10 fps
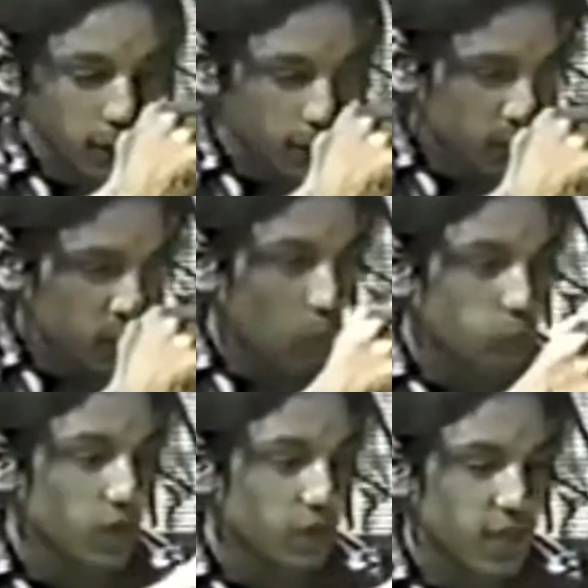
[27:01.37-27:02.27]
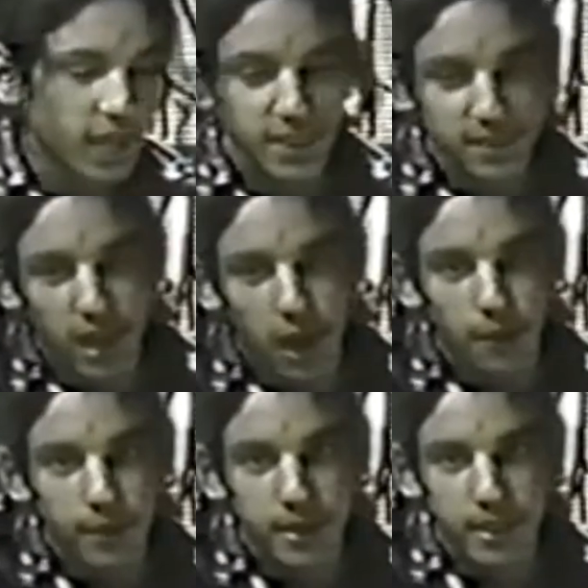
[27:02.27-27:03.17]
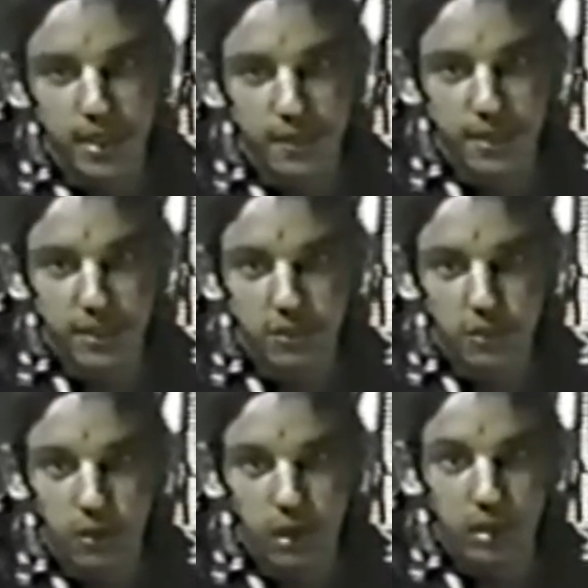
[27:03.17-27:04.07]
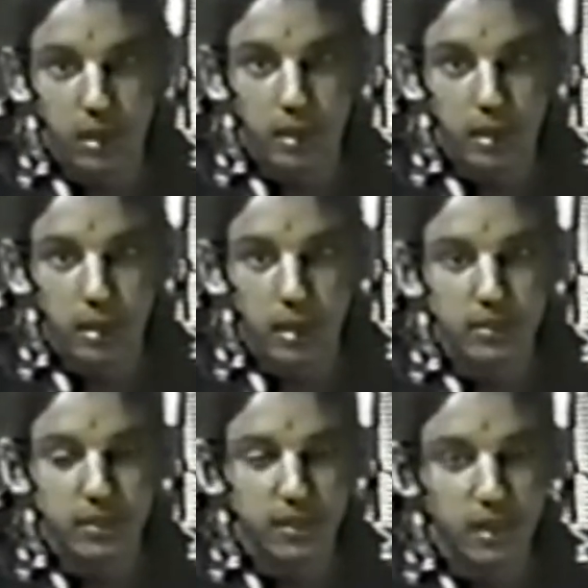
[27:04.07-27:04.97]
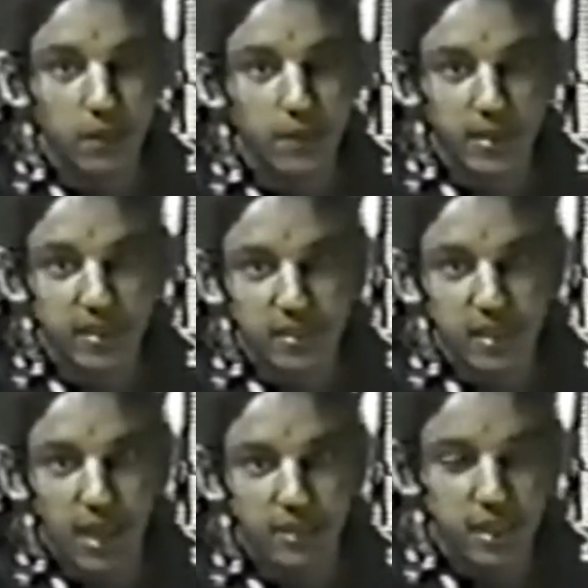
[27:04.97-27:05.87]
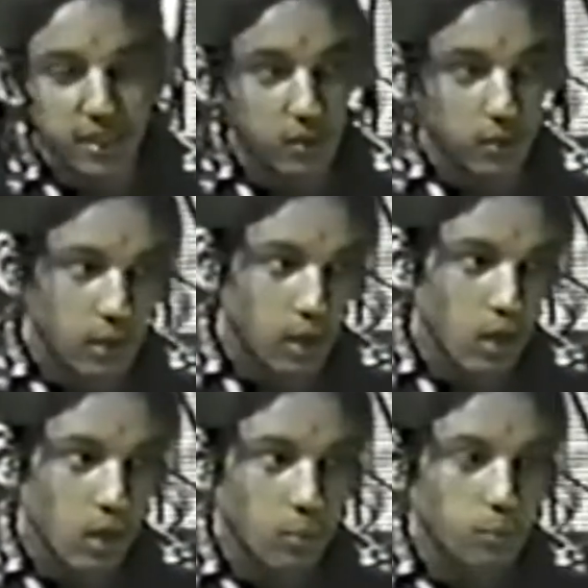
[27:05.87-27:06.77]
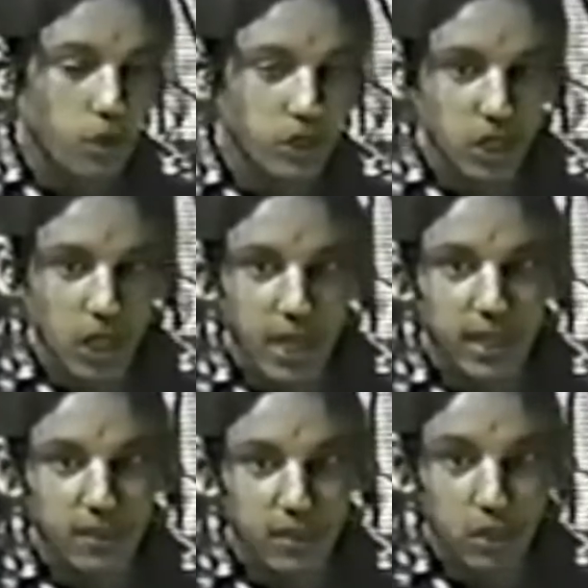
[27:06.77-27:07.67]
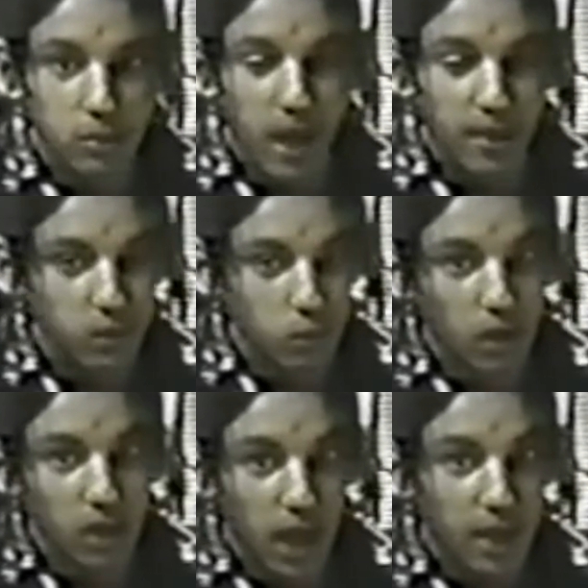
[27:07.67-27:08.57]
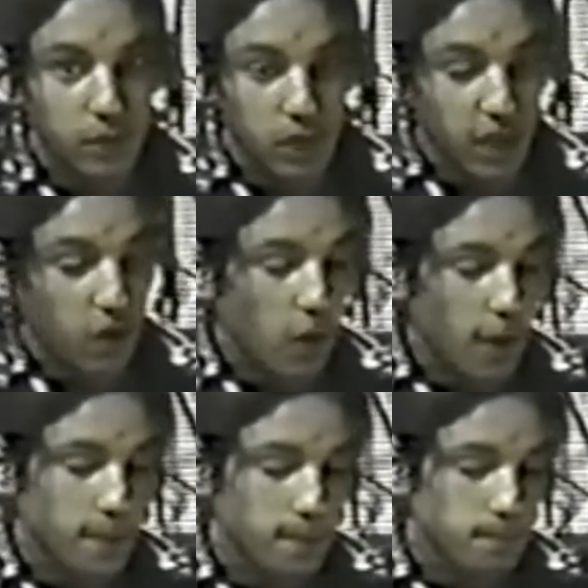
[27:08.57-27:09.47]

you're getting this out. And things, you know, it takes a lot of exercise. You have to push a lot and everything. You might have to run a lot if you get caught.